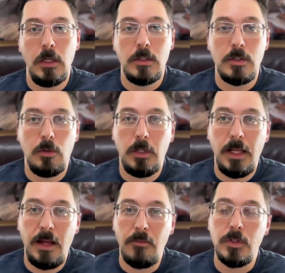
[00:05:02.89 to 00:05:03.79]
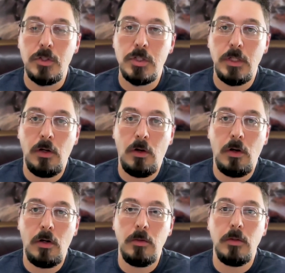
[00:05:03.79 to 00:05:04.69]
So on average, they
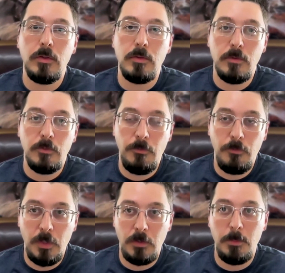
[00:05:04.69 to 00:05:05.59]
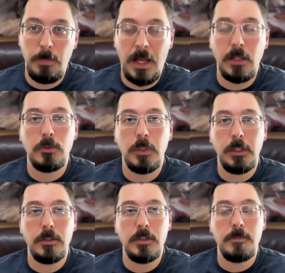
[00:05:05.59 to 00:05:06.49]
are very bad
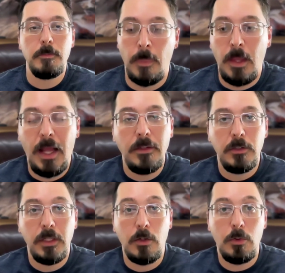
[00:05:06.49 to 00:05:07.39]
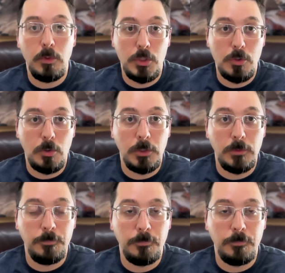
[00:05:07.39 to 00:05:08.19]
traders and they're not going short.